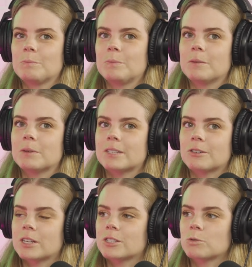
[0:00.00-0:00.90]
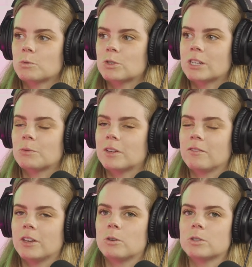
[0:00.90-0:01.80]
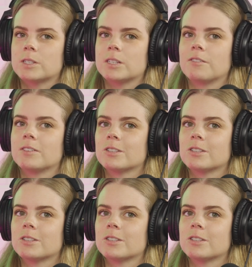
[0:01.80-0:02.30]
be a bit aggressive towards your vehicles and stuff,